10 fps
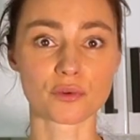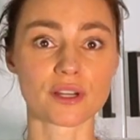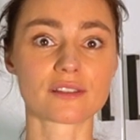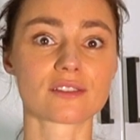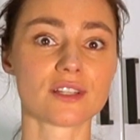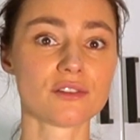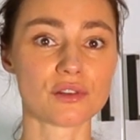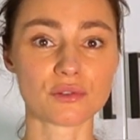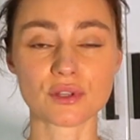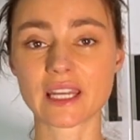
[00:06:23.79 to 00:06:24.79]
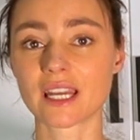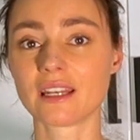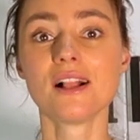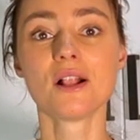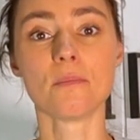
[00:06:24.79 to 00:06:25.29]
For instance, you
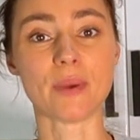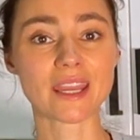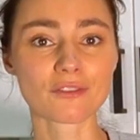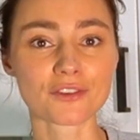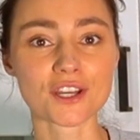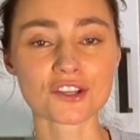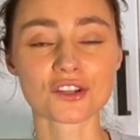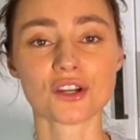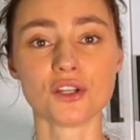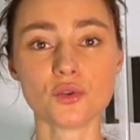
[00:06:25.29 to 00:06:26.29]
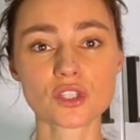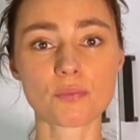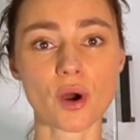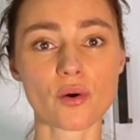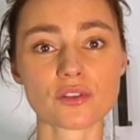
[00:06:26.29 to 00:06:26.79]
can bake a fish, use the
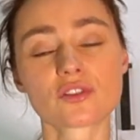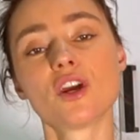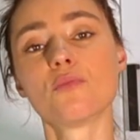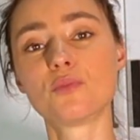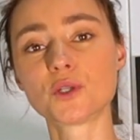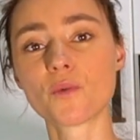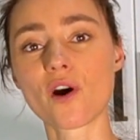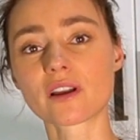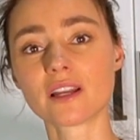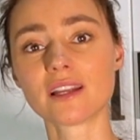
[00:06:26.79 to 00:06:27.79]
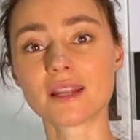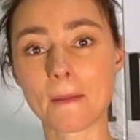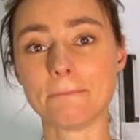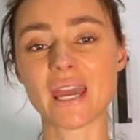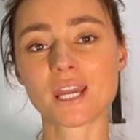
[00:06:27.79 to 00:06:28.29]
bones, put water in,
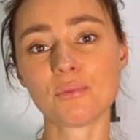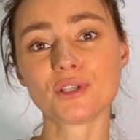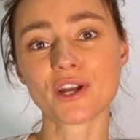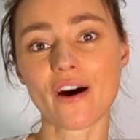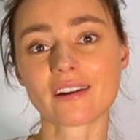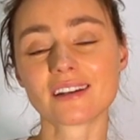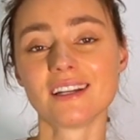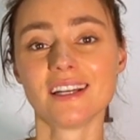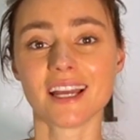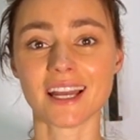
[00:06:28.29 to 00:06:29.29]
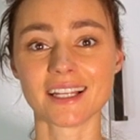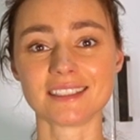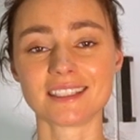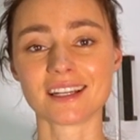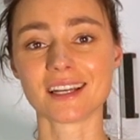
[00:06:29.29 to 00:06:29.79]
make a bouillon, and